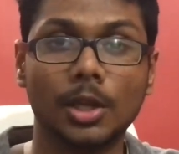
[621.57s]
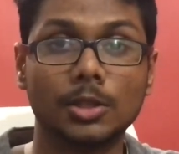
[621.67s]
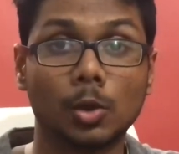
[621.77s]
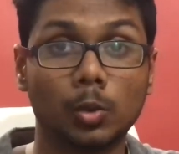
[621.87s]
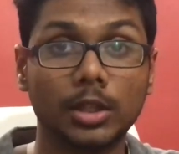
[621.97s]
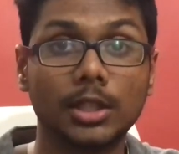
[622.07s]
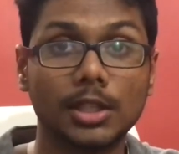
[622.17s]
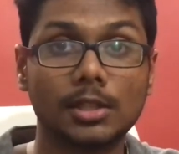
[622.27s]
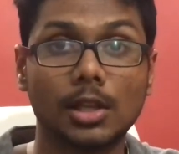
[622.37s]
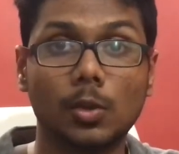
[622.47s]
So with
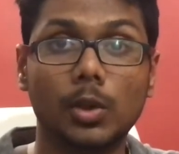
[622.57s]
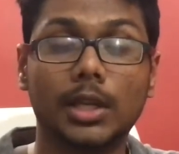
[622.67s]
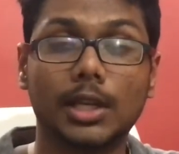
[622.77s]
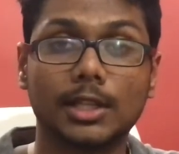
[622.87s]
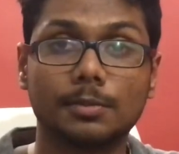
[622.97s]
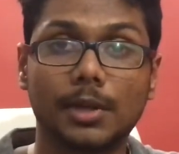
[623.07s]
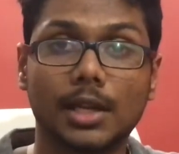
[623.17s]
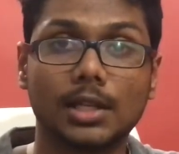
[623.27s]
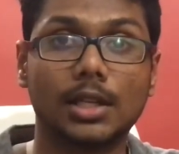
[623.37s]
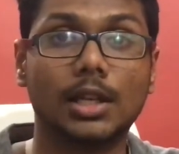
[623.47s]
this, we can
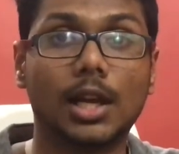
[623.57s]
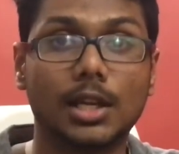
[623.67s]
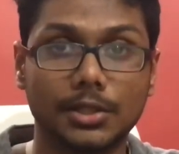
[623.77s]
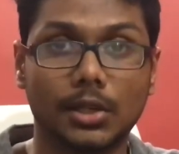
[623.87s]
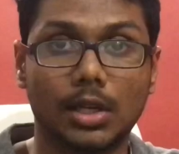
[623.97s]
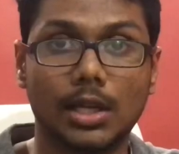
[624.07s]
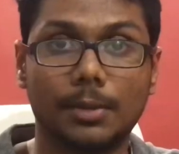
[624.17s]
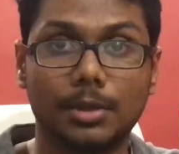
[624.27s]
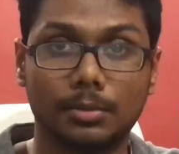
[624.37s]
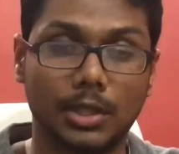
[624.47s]
expect larger
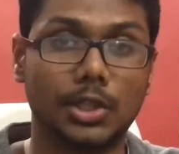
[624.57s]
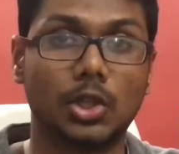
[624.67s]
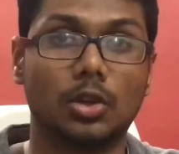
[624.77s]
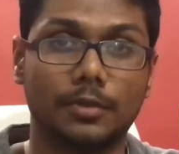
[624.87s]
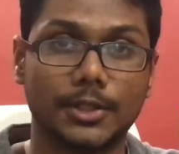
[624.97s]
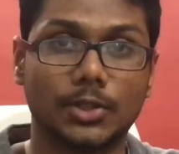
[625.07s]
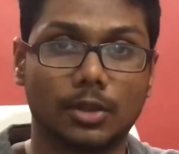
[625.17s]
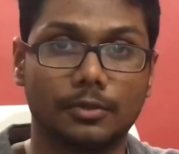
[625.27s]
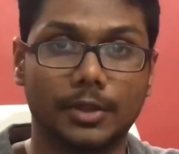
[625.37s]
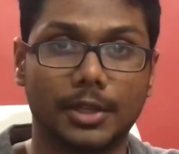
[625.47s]
adaptability of our
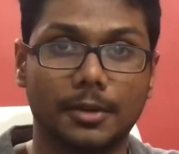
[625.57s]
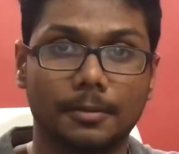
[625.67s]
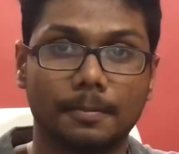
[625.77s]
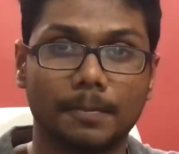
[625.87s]
software.